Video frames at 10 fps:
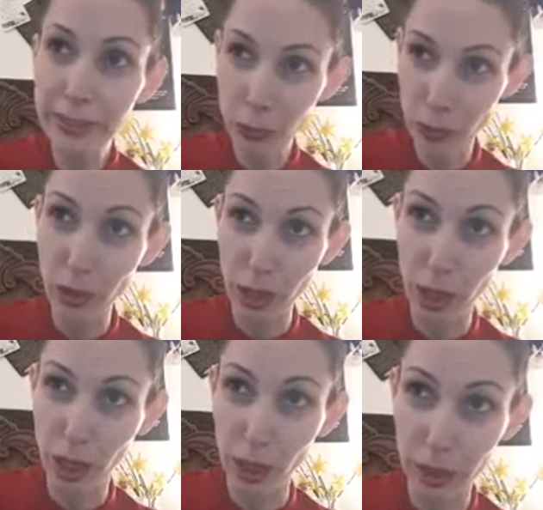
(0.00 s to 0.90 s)
that
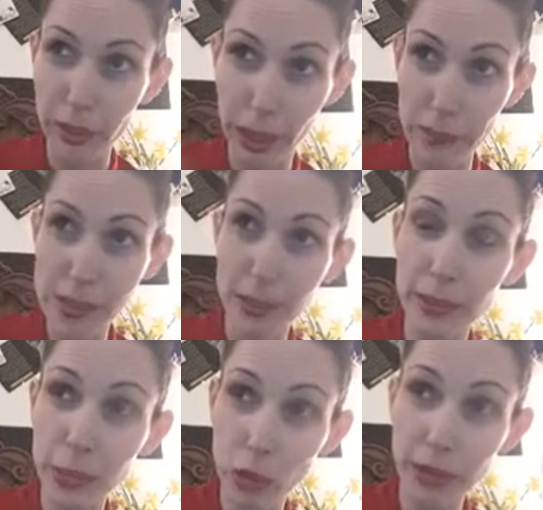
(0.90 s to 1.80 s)
I'm still
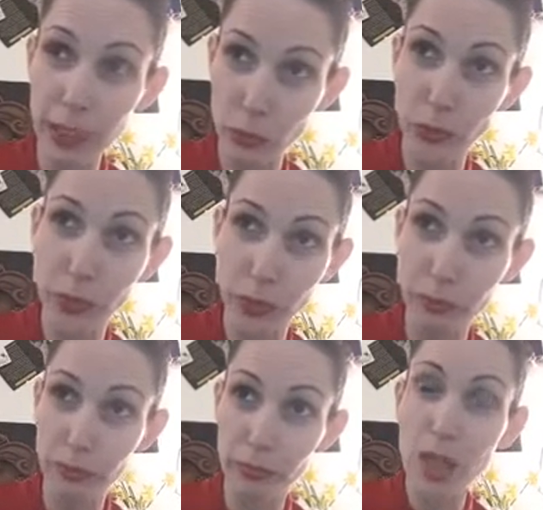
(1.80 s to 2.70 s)
in contact with
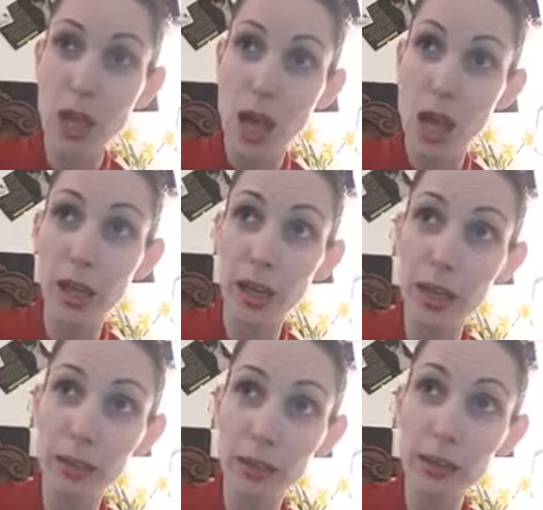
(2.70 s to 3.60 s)
him,
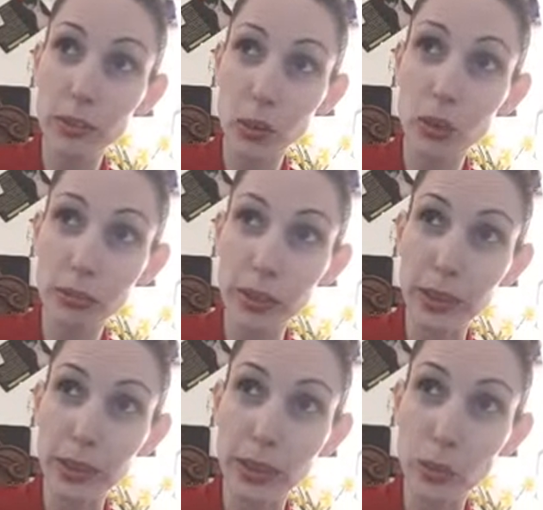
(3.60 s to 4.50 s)
he told
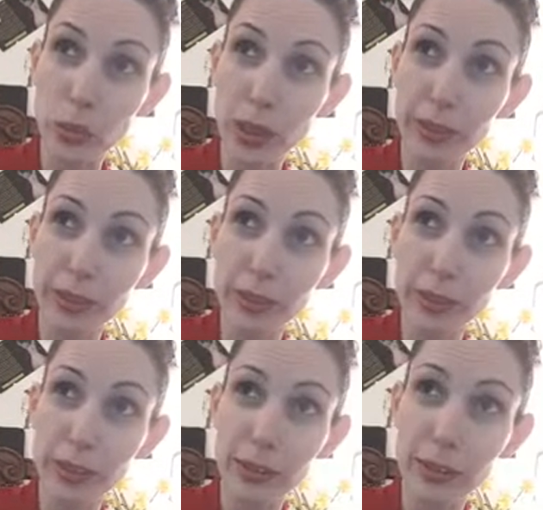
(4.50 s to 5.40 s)
me that
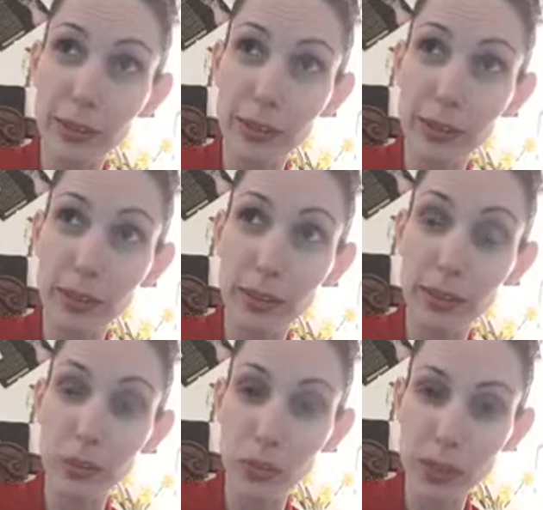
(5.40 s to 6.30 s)
when
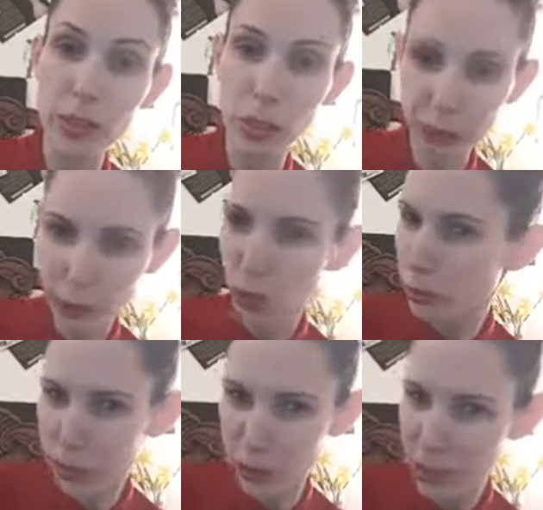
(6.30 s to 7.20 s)
we saw it. He
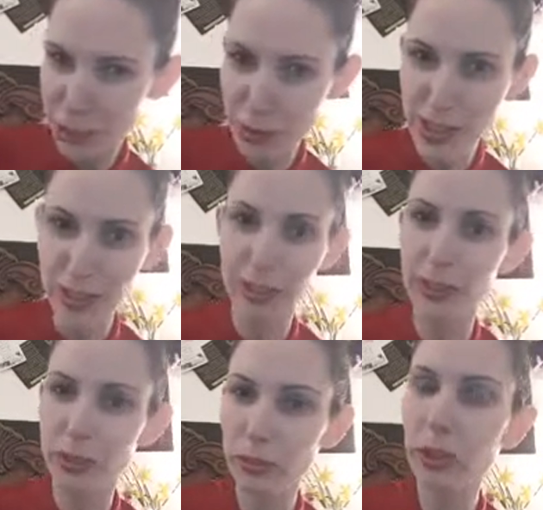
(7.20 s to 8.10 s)
told me just recently.
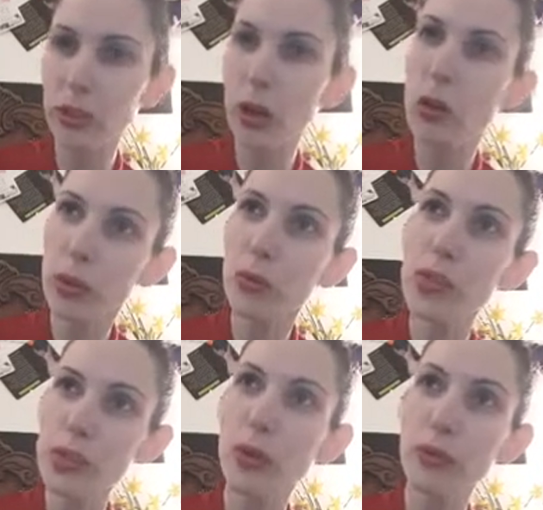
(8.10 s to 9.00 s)
He told me, you know, when we
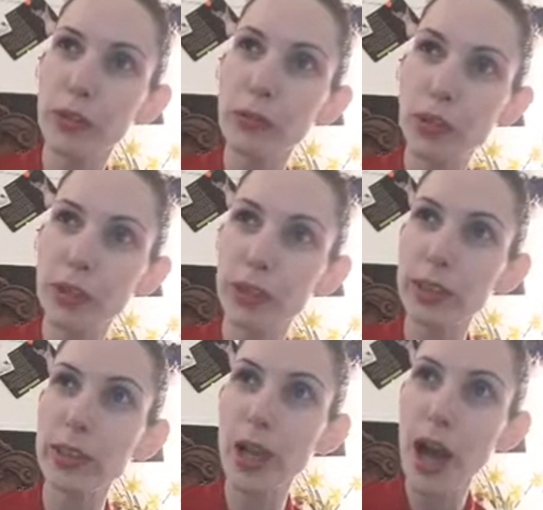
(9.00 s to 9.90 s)
saw Philippe
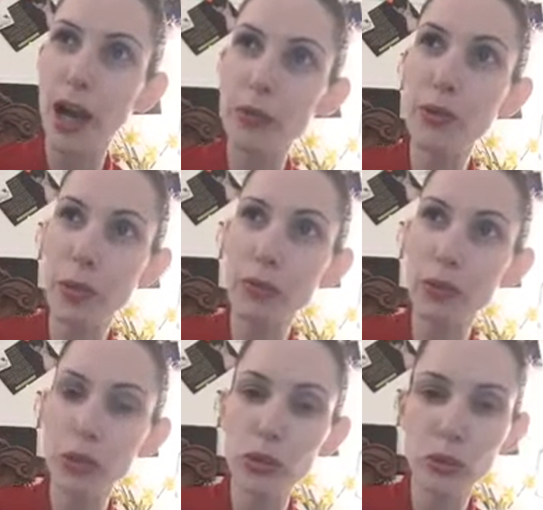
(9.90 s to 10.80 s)
Gentil, I
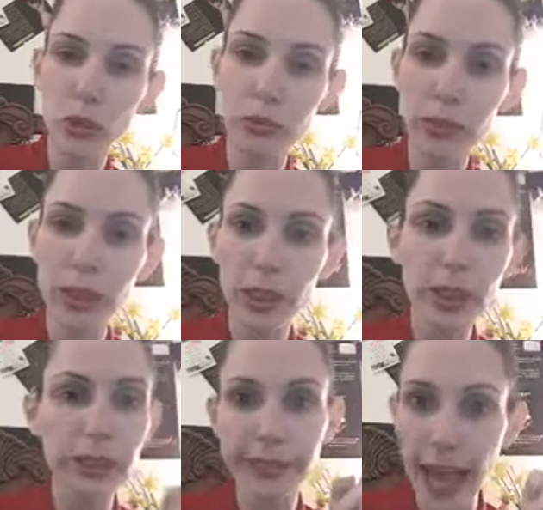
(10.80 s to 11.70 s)
remember you told me
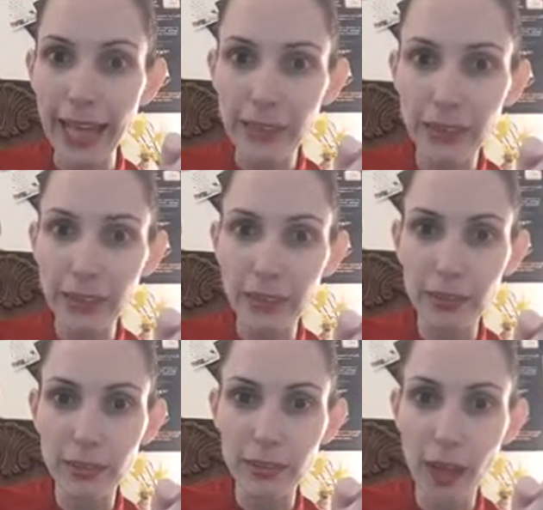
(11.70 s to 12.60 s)
that.
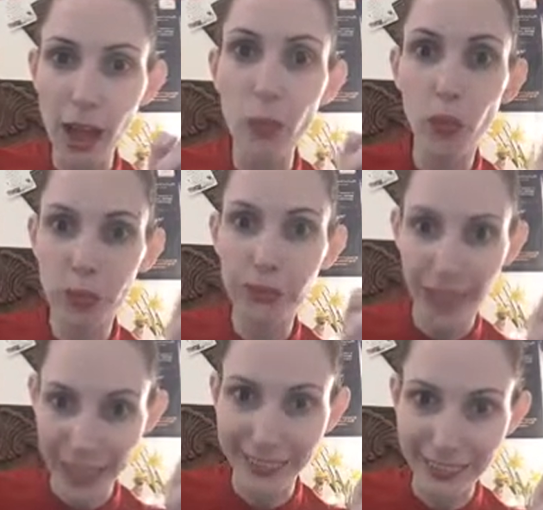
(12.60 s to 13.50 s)
I want
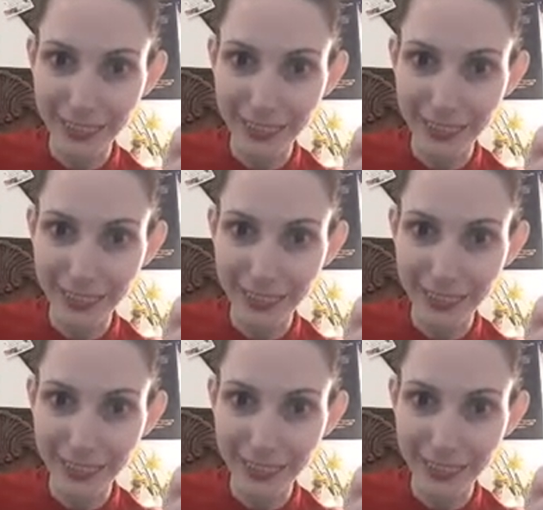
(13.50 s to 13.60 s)
that.